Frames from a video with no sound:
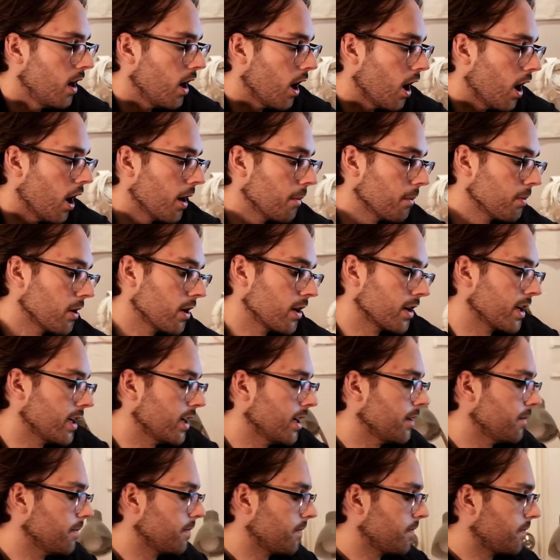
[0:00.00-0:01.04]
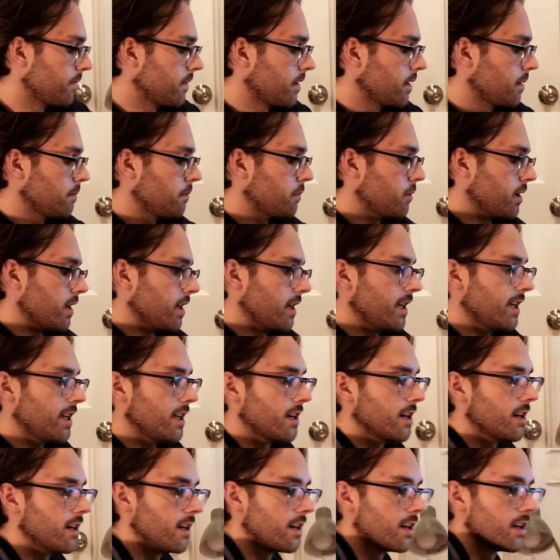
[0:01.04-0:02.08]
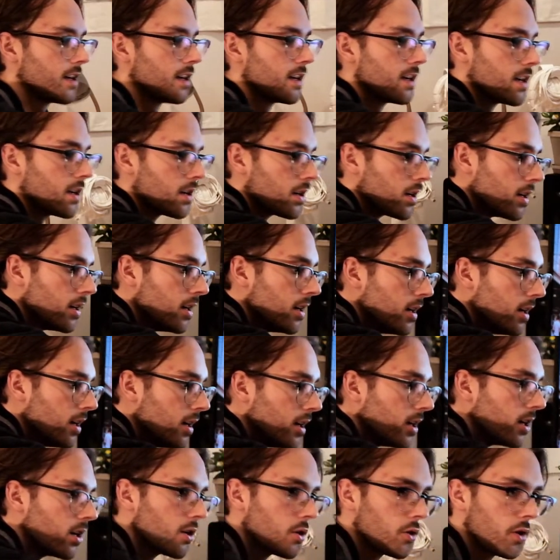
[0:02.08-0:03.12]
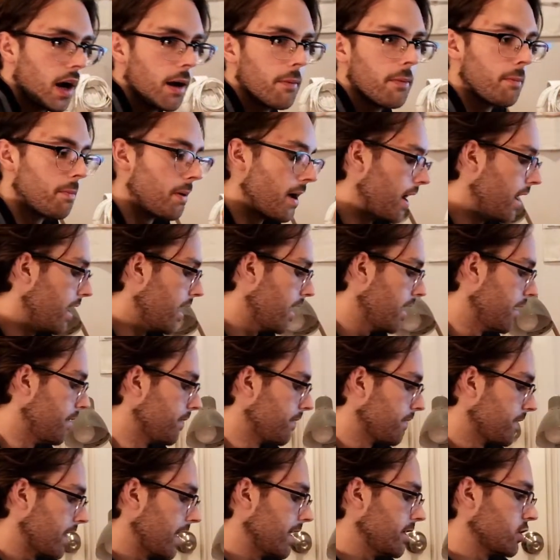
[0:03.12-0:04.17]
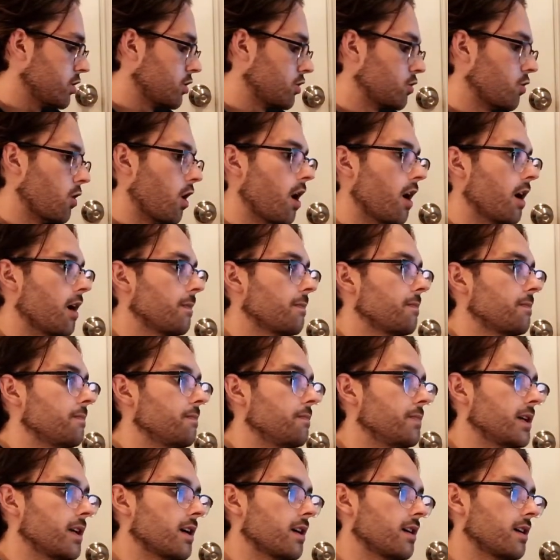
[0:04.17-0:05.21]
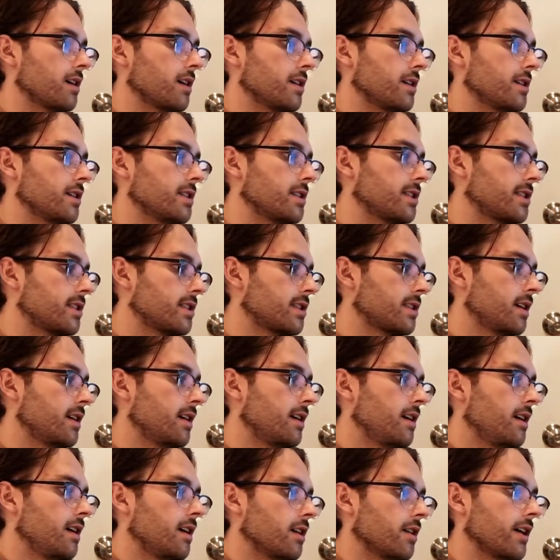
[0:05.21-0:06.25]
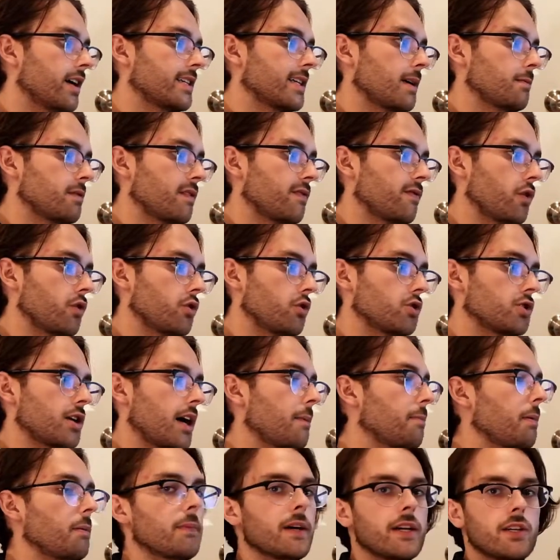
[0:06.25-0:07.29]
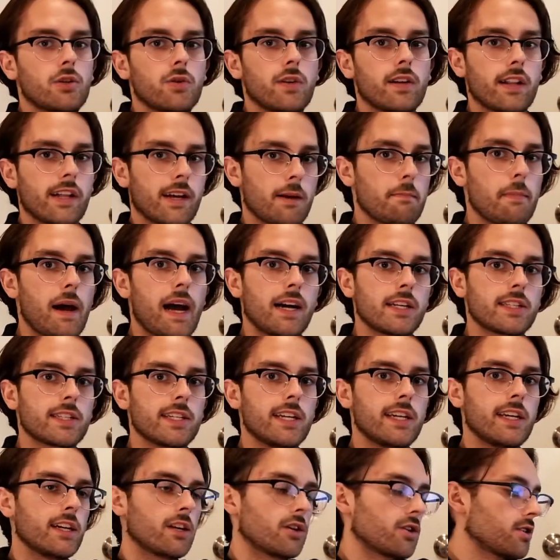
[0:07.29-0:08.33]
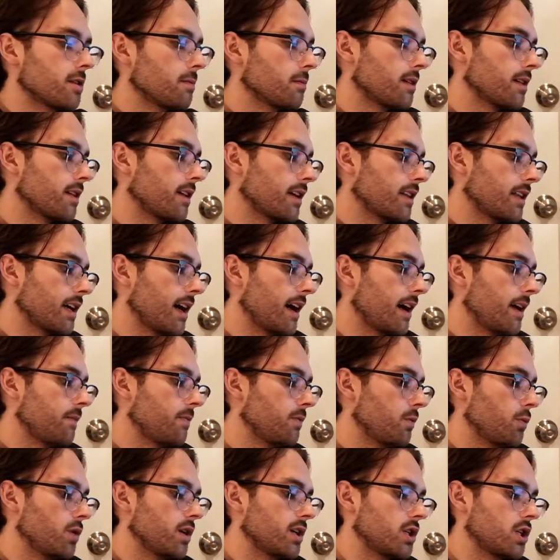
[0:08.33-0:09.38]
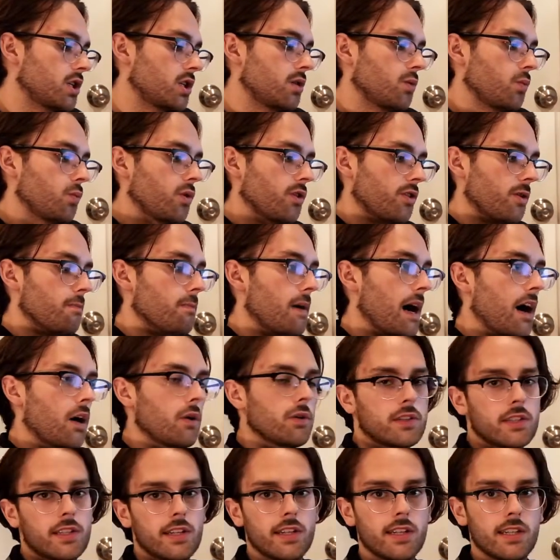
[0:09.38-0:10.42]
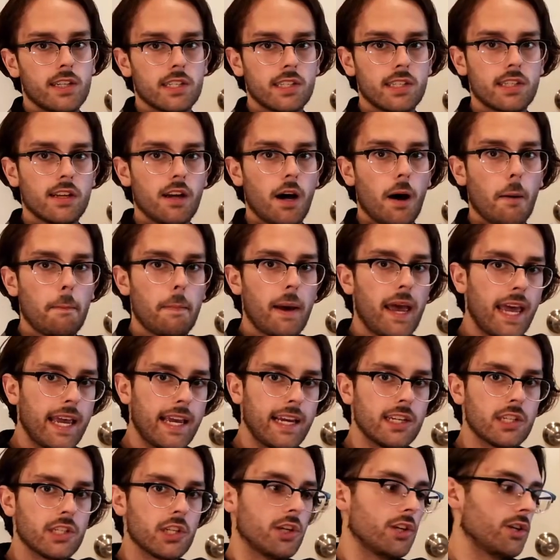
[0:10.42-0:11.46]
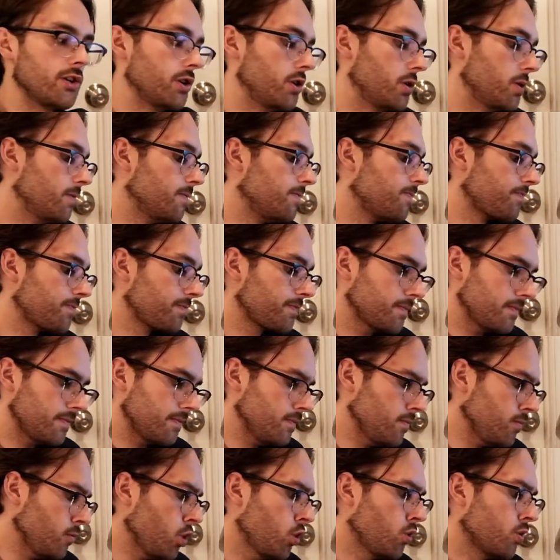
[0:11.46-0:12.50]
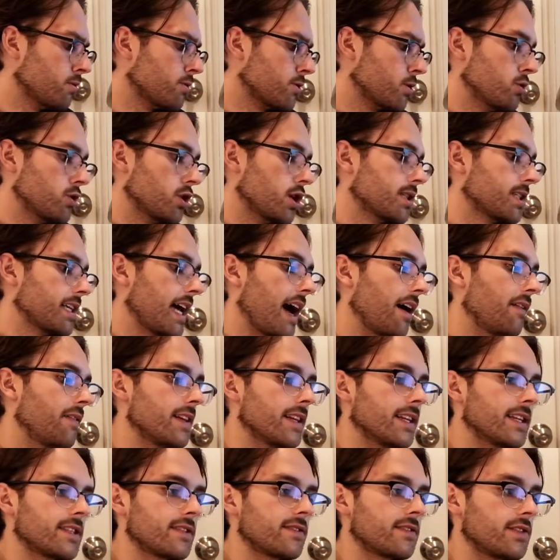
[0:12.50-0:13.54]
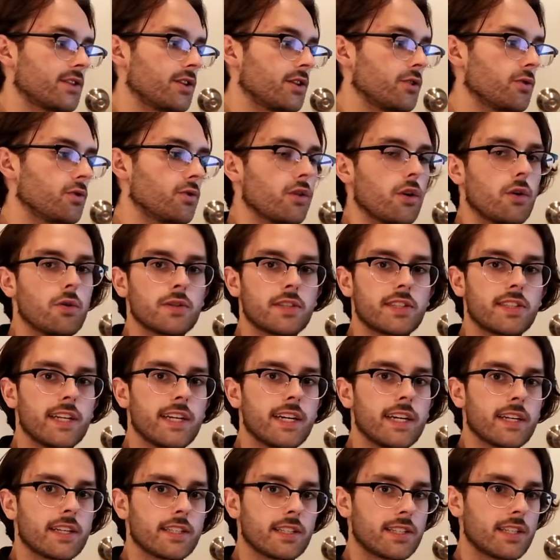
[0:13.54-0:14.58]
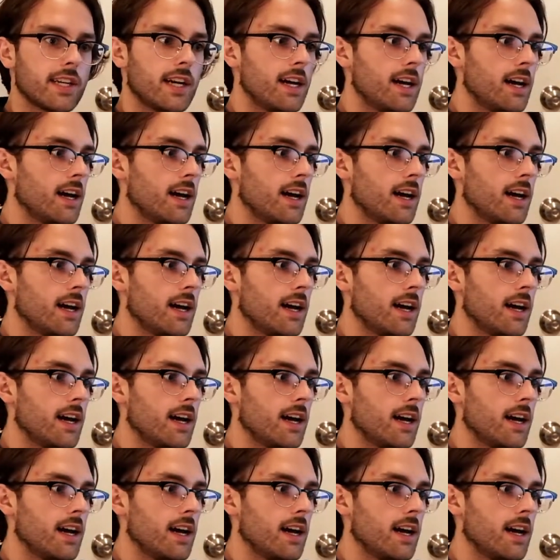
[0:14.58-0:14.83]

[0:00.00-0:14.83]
unplug it, put it here, grab the pen, and just draw, because a lot of times in Photoshop I'm like doing like masking or something like that, which with a mouse is a pain to do. So just having this to do those things